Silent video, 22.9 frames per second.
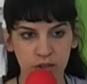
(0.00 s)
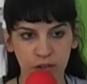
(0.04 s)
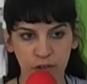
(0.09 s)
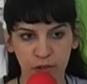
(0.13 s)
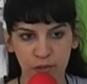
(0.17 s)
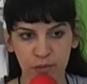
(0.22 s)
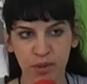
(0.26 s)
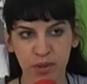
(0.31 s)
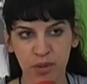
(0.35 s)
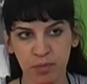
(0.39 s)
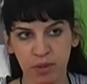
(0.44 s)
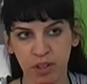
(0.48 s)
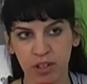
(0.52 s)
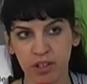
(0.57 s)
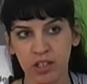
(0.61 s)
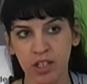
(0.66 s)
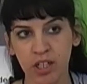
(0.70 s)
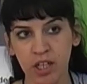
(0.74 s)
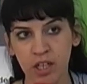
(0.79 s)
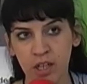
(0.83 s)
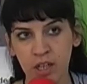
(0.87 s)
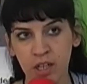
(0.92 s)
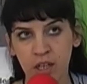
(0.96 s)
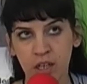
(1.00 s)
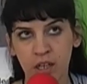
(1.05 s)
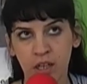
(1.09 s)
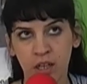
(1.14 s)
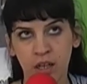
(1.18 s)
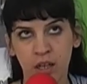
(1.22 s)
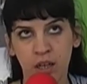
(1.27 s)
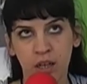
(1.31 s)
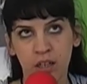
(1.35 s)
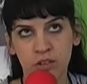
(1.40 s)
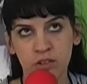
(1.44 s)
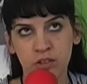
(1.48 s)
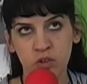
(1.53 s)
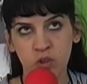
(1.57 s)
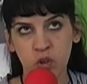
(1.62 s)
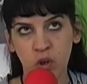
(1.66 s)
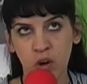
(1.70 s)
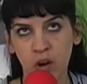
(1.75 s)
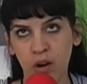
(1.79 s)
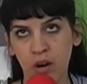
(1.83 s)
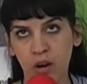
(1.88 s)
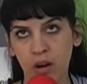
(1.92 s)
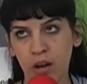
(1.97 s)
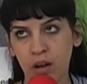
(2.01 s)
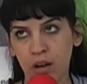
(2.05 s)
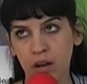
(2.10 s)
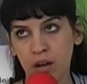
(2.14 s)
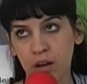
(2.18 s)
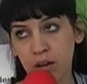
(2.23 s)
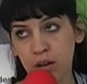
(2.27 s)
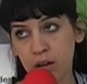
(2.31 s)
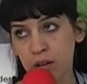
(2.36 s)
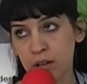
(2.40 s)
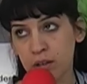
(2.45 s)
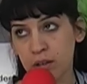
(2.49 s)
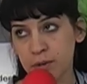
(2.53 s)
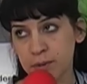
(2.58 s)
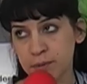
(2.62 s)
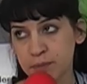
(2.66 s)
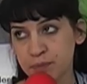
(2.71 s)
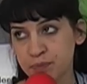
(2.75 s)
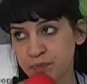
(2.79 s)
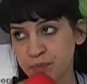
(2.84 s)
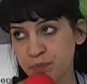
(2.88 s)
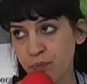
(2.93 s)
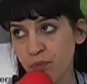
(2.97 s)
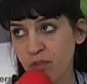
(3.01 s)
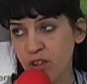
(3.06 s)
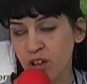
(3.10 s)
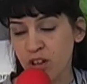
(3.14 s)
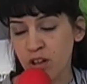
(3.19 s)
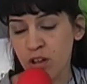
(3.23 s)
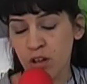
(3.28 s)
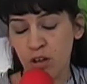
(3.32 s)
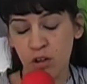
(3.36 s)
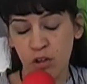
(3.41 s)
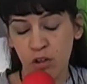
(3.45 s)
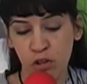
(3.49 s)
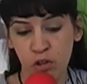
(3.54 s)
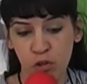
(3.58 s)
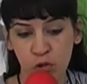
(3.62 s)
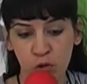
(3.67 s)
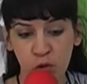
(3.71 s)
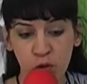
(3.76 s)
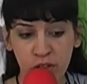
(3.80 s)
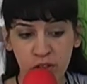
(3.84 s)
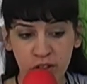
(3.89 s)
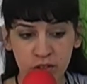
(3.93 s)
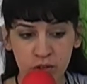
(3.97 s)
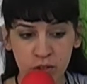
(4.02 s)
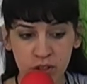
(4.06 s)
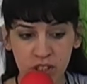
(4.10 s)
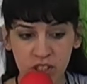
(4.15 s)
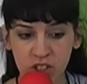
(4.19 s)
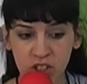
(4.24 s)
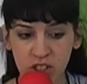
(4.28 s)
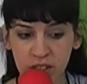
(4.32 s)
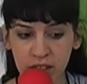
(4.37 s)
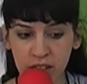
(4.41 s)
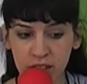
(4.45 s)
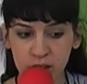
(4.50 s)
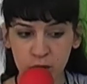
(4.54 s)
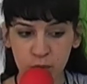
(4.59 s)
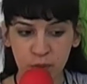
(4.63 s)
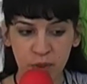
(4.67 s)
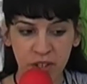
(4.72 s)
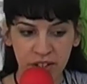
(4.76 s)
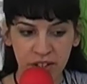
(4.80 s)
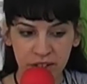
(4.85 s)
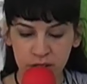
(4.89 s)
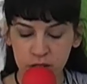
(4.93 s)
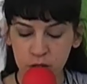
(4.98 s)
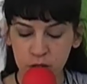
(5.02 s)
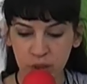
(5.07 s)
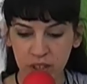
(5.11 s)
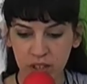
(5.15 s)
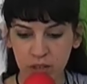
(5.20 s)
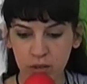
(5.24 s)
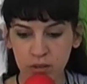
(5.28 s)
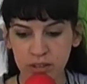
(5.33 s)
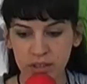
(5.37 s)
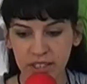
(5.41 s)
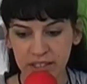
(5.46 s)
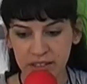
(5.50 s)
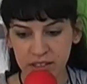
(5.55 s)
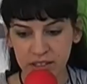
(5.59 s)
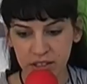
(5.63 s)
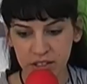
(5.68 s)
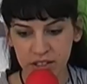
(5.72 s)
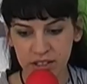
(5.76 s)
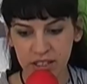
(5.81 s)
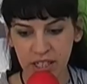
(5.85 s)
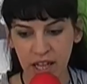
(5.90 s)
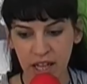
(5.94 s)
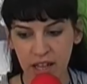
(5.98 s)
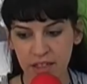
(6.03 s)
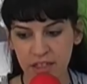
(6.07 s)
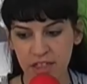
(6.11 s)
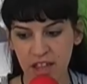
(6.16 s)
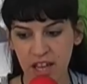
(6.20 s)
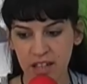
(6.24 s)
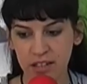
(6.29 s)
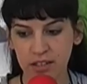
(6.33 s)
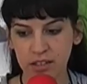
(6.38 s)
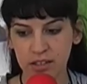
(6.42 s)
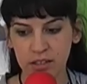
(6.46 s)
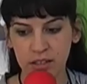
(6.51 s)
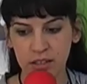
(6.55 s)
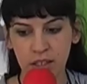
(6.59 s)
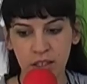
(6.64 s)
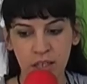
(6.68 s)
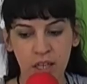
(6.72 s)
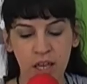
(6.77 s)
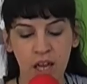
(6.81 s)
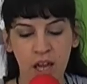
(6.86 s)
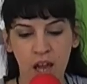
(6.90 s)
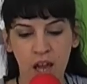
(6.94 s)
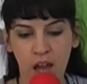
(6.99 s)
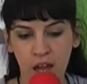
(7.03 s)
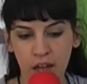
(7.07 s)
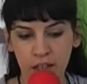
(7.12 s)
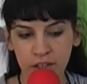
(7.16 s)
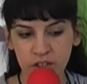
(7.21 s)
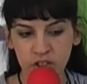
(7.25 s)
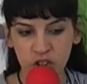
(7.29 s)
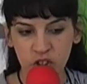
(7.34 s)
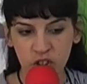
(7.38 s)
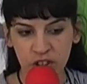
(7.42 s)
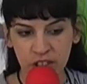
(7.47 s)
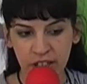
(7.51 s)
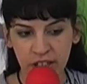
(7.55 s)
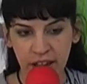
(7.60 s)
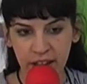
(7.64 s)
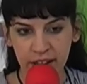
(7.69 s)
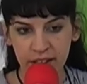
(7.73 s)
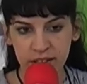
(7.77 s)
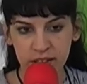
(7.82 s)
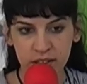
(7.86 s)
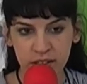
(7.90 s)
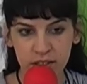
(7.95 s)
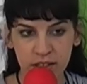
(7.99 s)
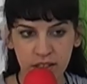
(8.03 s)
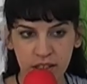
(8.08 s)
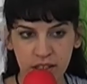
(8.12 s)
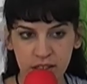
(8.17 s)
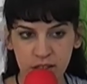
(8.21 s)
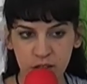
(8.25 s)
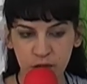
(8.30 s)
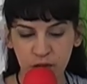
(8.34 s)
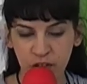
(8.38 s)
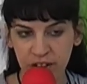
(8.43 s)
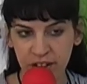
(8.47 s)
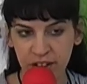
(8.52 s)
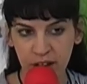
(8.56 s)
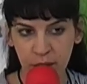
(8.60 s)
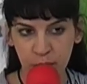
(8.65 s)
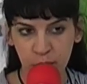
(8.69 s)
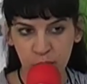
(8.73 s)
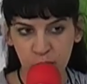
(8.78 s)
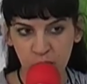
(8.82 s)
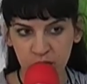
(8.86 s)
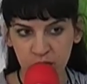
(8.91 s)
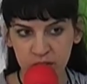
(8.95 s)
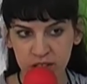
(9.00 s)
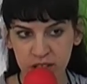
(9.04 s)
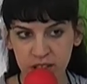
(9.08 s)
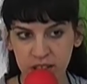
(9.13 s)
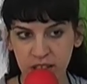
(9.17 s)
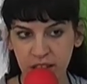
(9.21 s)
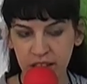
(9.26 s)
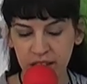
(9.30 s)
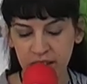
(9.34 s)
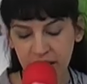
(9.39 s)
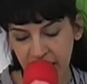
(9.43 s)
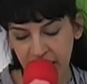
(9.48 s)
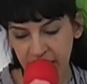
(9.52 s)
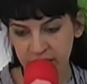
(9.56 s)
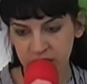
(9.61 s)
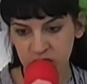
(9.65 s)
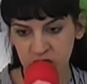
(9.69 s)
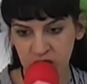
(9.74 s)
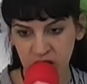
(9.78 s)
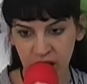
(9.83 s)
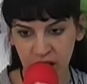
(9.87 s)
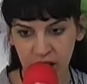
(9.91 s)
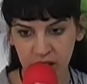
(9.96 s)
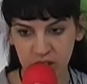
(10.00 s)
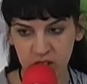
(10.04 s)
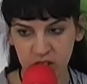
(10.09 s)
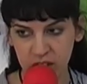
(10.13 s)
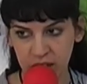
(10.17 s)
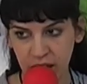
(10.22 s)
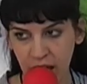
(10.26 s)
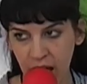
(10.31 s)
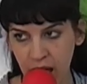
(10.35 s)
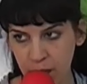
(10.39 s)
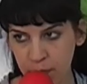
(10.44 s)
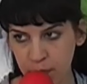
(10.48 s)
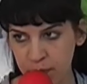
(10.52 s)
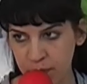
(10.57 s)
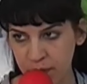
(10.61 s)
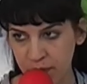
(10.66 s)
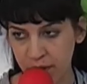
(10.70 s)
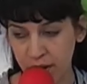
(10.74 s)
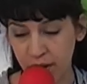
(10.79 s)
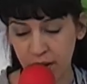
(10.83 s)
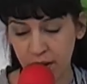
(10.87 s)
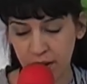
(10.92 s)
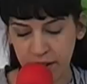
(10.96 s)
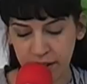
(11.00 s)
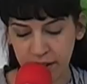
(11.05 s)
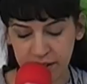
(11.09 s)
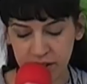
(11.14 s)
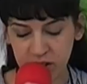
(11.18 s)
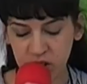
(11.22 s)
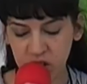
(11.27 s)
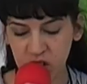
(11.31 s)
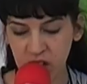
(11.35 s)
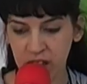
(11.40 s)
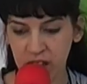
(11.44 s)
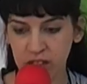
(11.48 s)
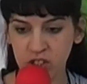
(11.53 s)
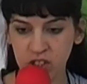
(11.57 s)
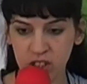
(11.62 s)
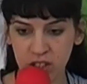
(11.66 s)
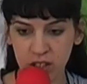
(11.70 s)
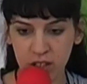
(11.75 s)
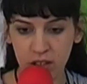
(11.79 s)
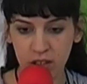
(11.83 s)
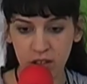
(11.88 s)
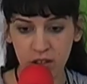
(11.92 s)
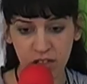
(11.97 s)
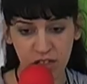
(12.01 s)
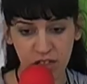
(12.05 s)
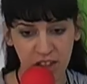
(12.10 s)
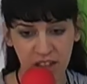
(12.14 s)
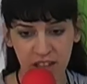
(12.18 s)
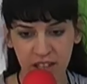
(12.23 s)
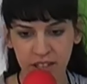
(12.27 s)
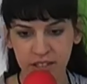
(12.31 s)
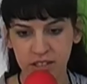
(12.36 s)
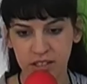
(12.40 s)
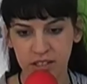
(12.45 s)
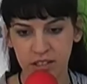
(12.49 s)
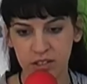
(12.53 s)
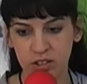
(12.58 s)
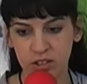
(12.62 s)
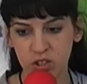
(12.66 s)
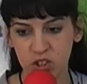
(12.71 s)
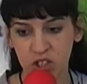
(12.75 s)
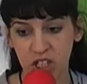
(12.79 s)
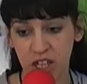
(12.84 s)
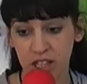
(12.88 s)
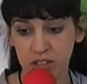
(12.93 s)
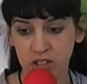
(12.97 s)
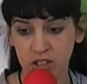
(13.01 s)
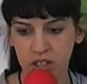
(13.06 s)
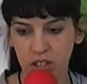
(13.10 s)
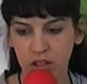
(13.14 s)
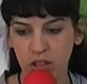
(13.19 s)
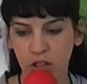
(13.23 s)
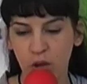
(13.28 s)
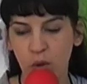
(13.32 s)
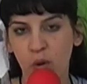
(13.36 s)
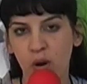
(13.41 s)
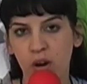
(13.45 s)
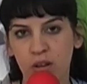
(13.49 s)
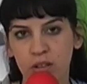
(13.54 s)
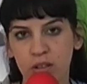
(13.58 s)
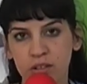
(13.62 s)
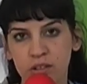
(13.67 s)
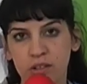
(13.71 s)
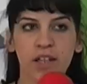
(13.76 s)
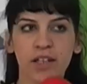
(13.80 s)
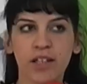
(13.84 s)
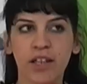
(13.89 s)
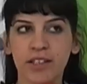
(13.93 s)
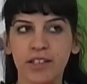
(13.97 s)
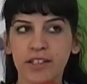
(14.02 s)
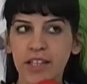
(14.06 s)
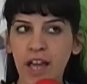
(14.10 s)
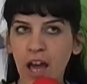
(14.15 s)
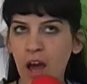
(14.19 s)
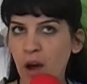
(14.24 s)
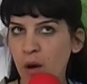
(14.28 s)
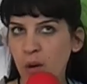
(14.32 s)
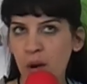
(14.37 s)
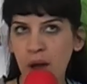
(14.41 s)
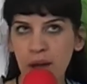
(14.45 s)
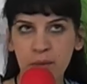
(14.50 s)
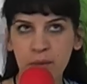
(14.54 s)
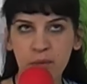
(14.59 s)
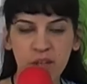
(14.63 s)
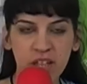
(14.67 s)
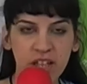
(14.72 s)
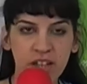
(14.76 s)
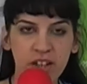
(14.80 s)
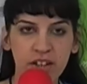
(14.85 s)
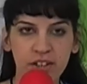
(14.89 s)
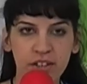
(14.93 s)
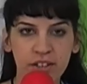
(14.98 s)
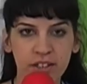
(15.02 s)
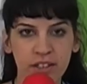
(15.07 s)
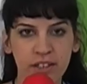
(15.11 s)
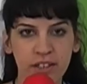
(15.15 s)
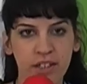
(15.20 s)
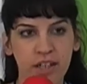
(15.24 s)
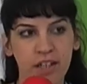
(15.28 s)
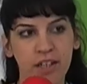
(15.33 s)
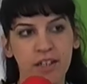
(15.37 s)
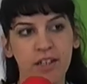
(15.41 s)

of people. So, through the Tunisian experience, we could understand that internet is very important and can change and help in changing things and changing the world. And now I'm here